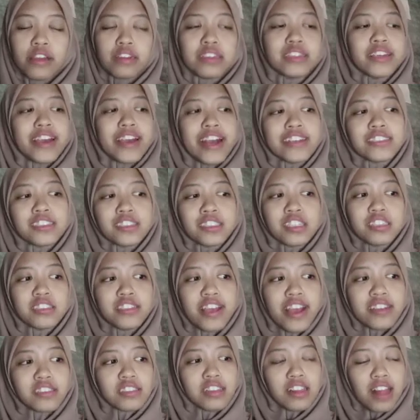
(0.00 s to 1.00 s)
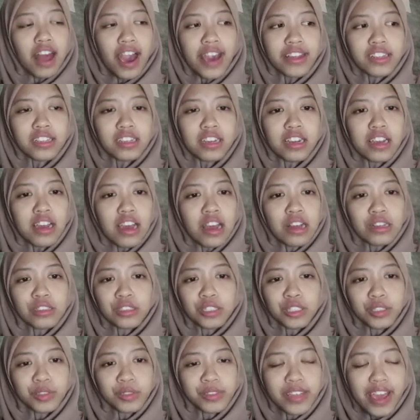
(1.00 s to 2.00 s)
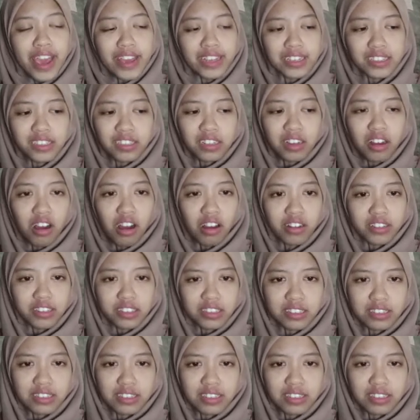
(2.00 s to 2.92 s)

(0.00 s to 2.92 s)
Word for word: Yesterday's light, today is gone.